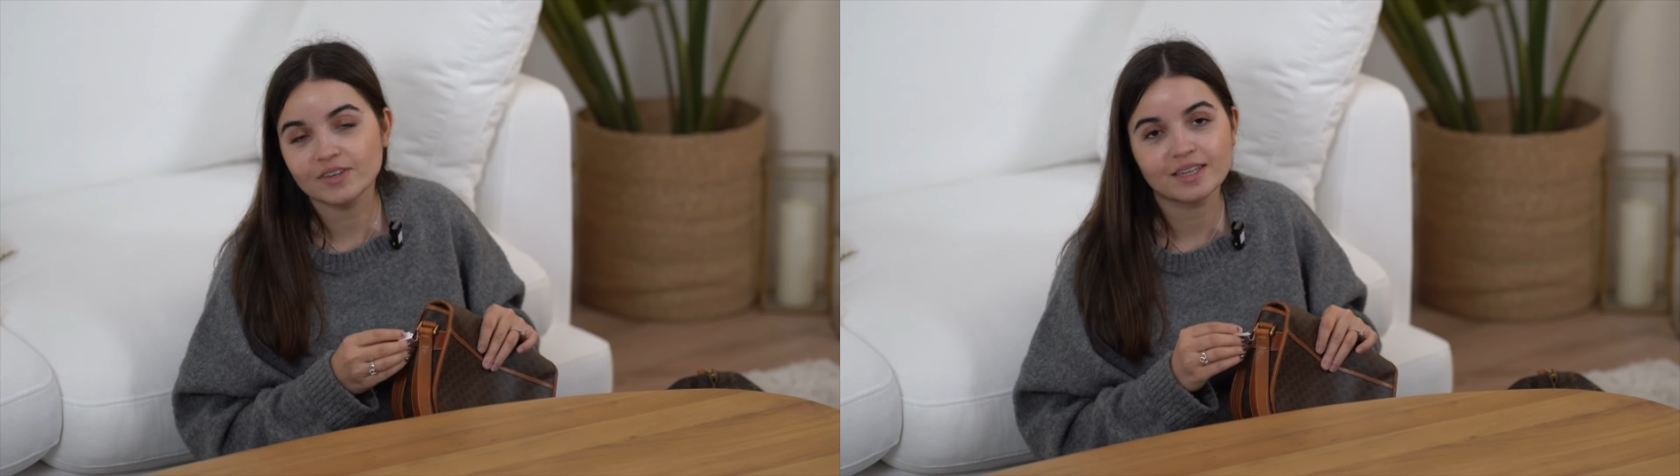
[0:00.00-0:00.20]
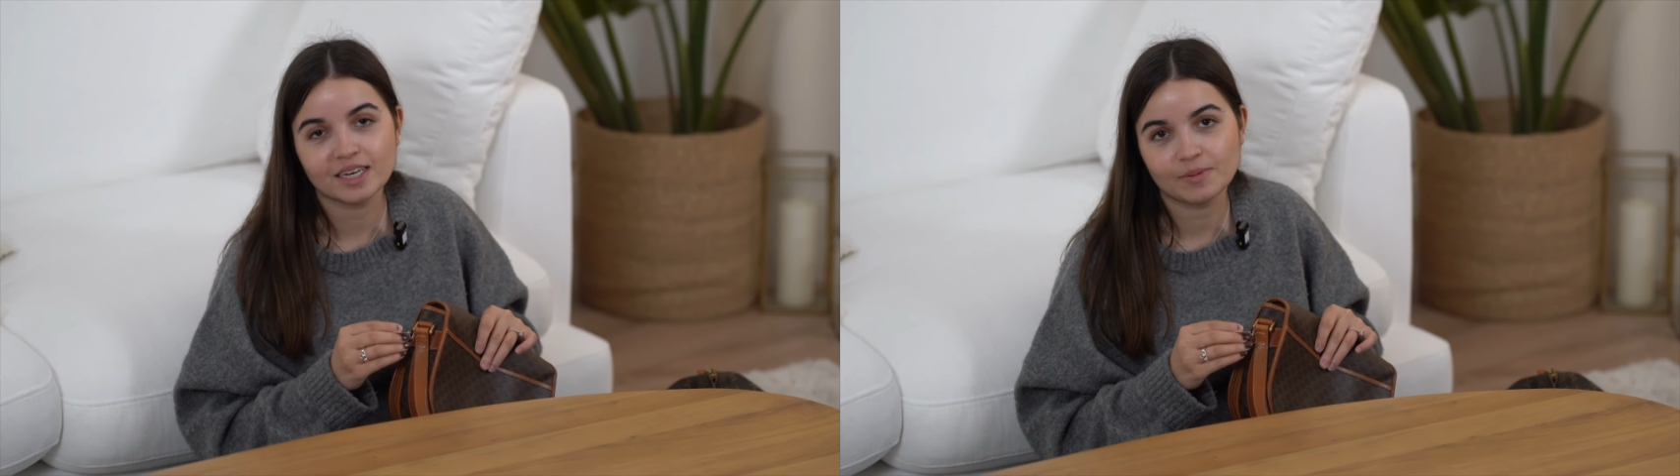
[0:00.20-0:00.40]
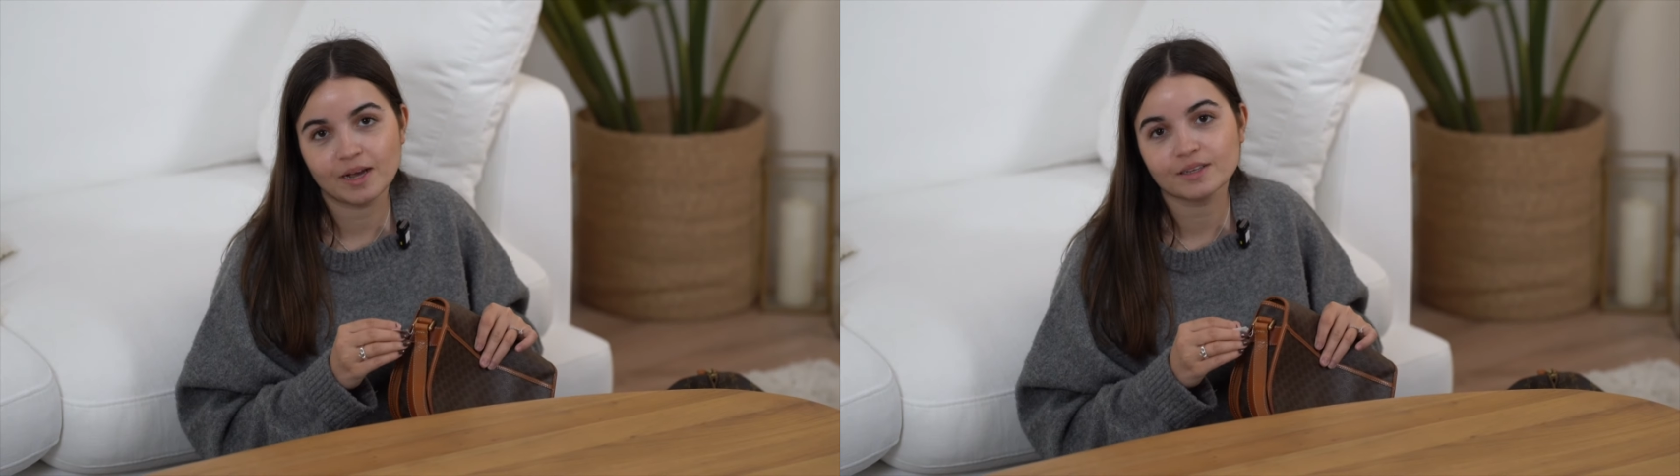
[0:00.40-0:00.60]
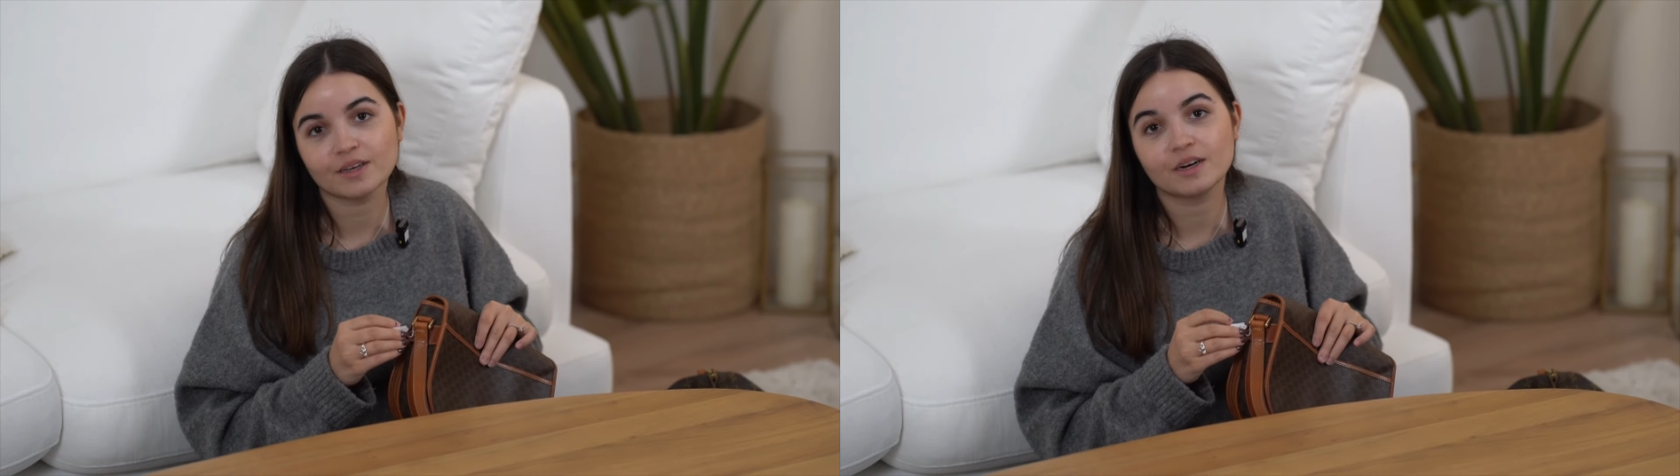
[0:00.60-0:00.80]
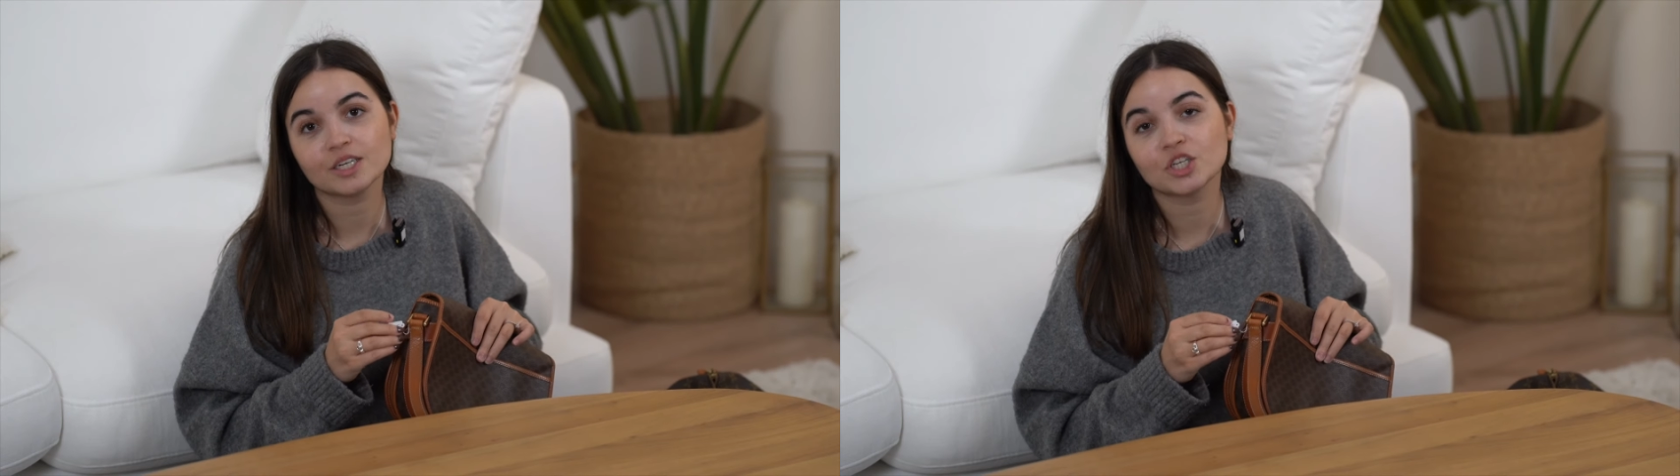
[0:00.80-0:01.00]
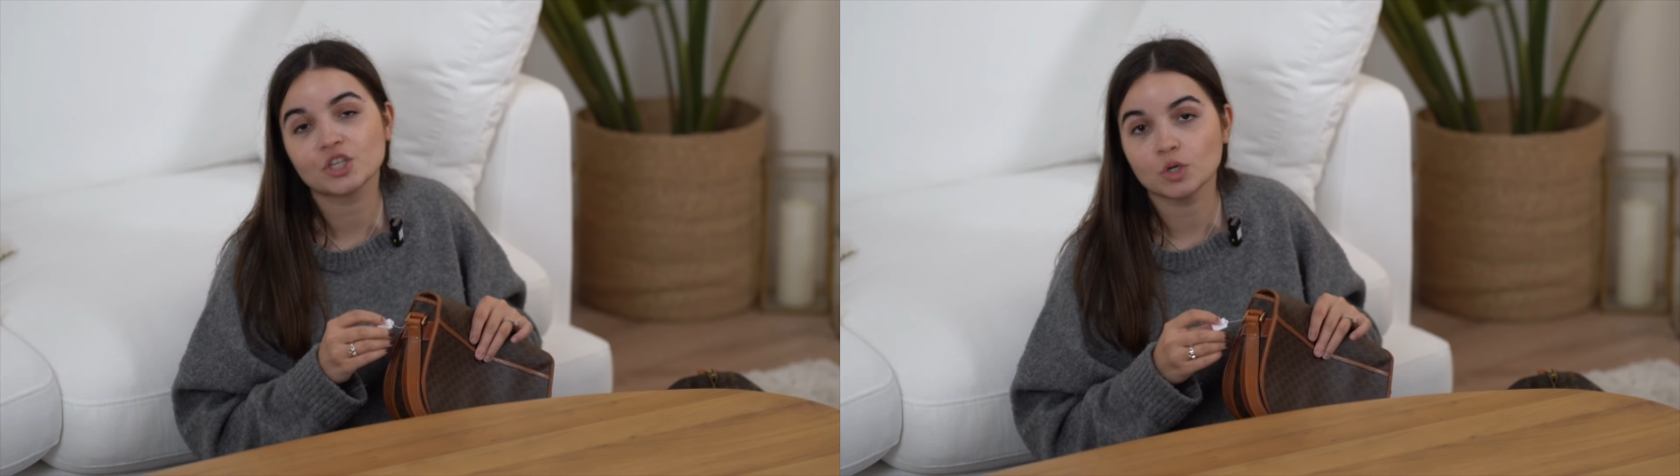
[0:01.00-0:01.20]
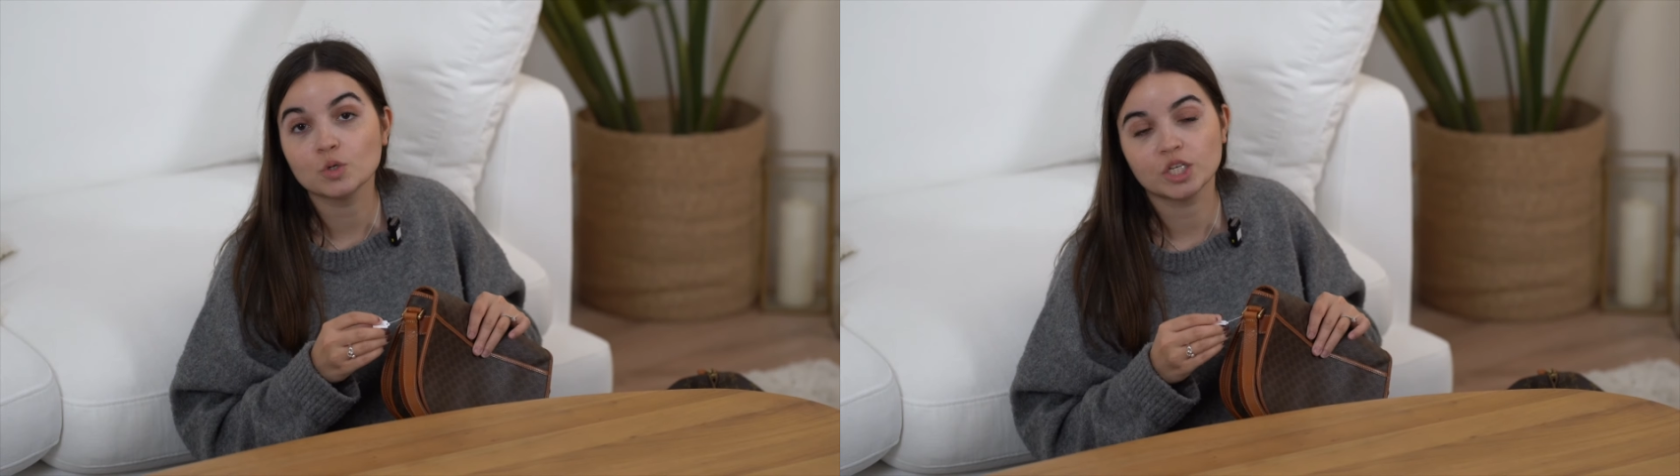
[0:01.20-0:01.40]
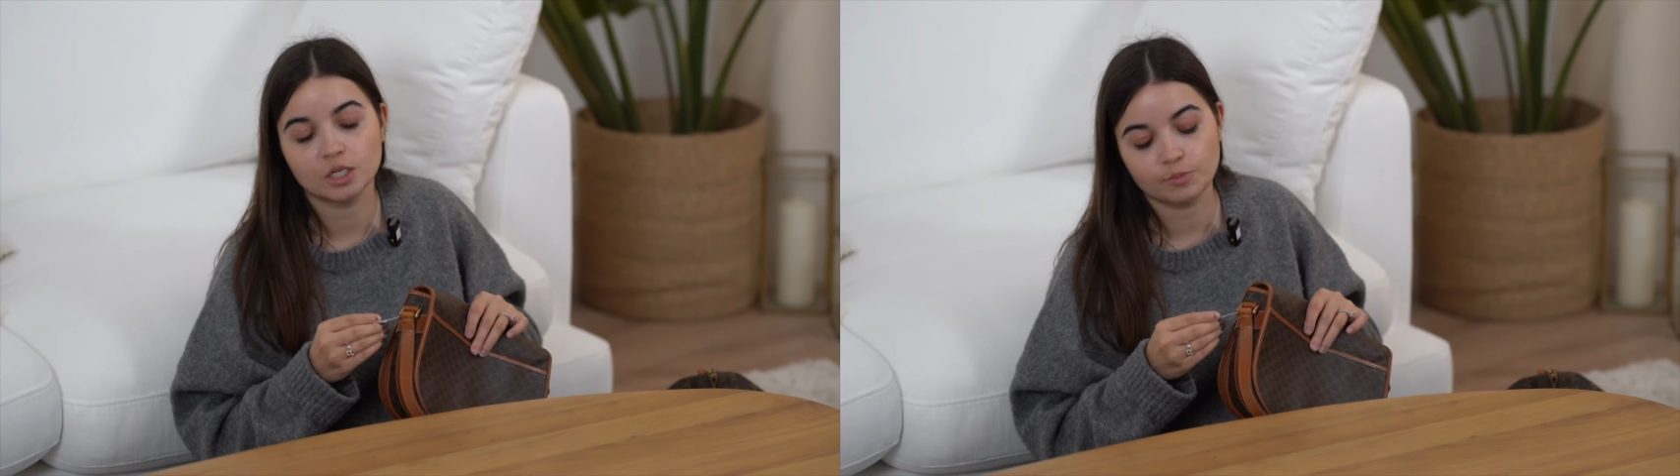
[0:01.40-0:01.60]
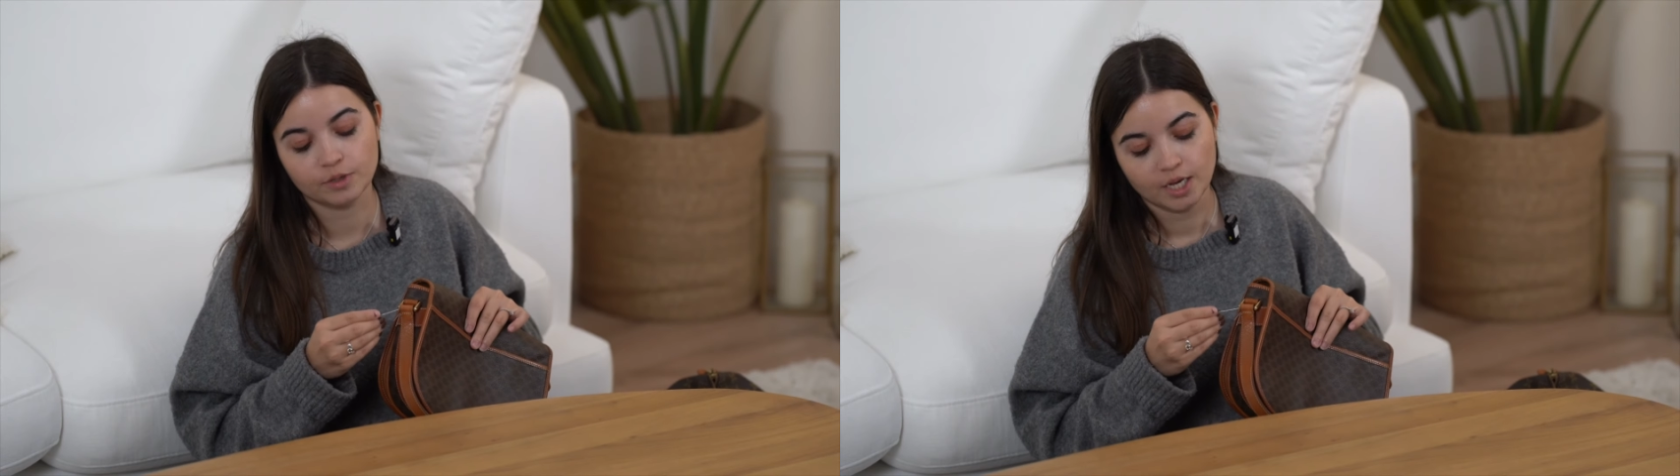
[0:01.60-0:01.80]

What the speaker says: vintage bags are so cheap